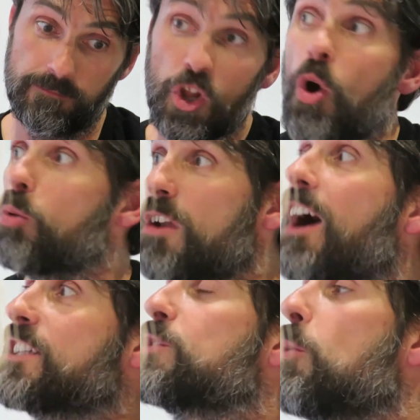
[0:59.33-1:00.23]
No,
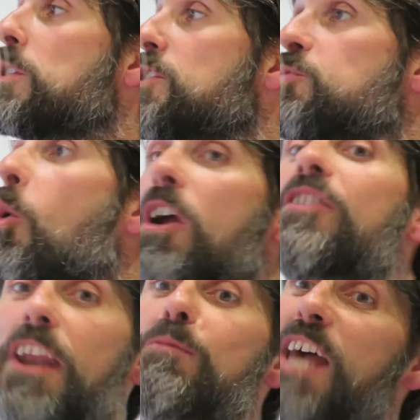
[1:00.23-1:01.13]
nice ones,
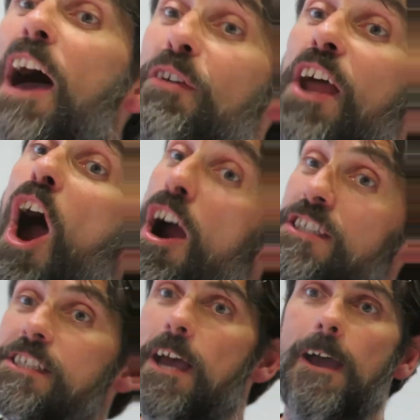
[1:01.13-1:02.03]
worried that I was having a
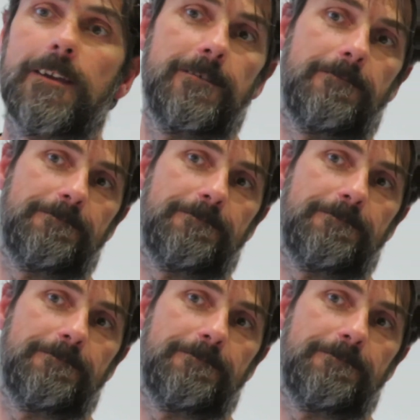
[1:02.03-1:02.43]
heart attack.